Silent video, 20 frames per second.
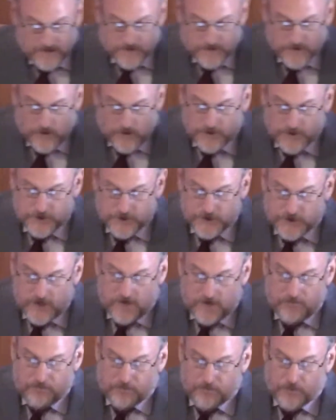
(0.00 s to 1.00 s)
And so the
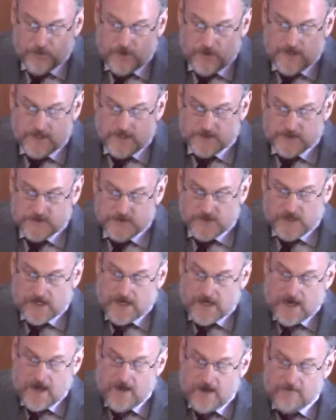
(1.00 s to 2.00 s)
chief priests
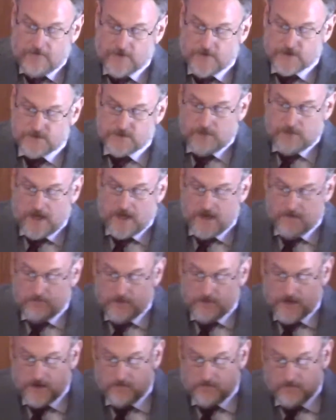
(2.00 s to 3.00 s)
and Caiaphas may
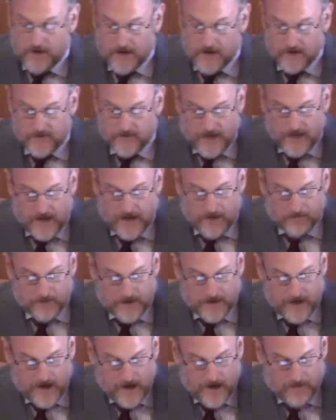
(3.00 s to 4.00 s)
have been among them
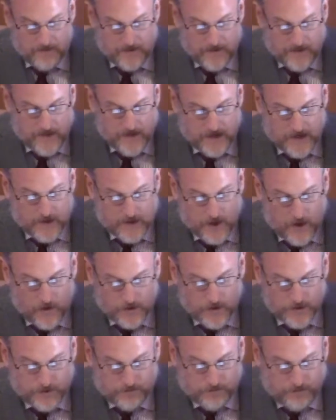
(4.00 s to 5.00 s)
come and they
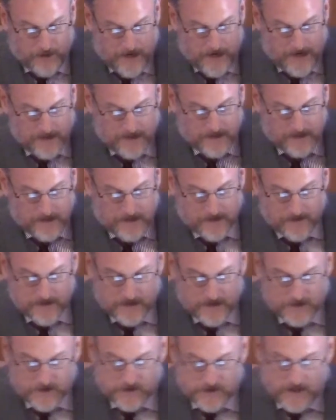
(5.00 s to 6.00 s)
go to Pilate and
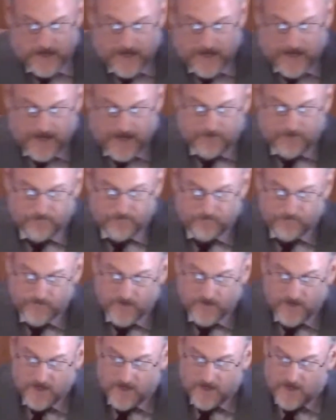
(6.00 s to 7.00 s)
they say,
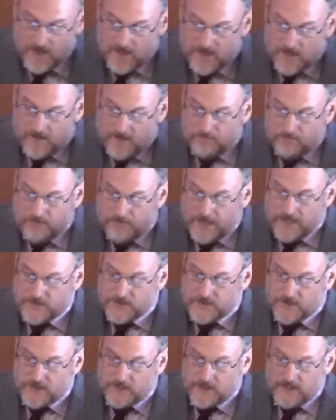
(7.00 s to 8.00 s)

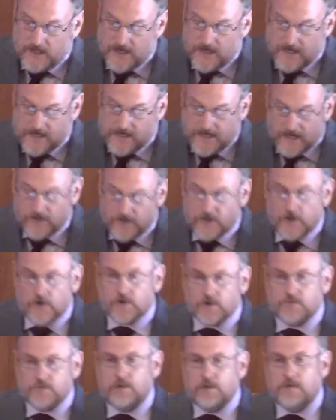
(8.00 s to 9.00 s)
basically, get
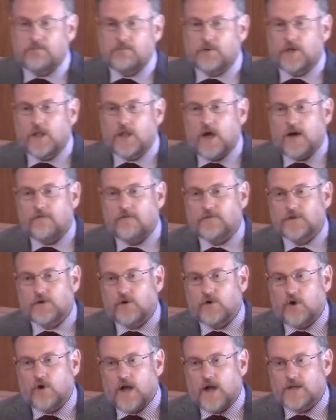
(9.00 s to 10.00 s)
those people off the
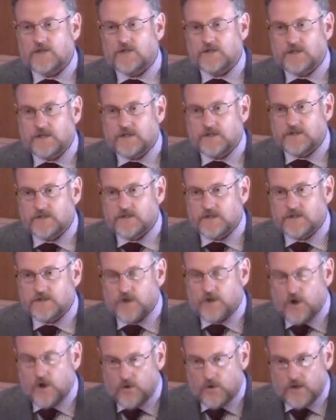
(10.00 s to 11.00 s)
crosses.
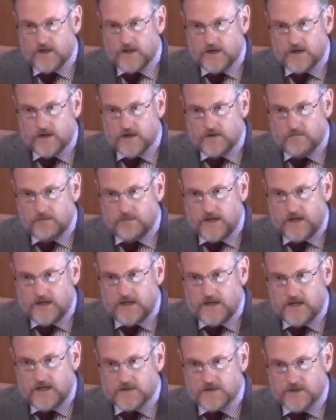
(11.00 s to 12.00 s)
It's only going to
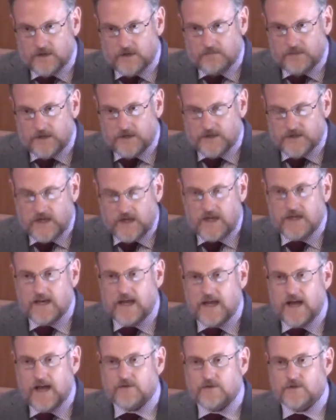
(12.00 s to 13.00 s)
be, it's going to be
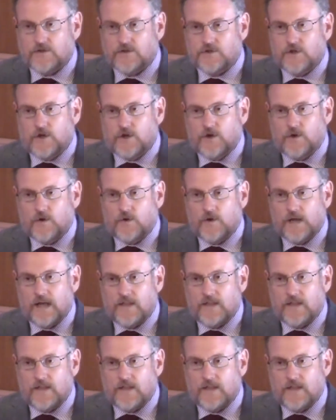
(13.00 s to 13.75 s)
sundown soon.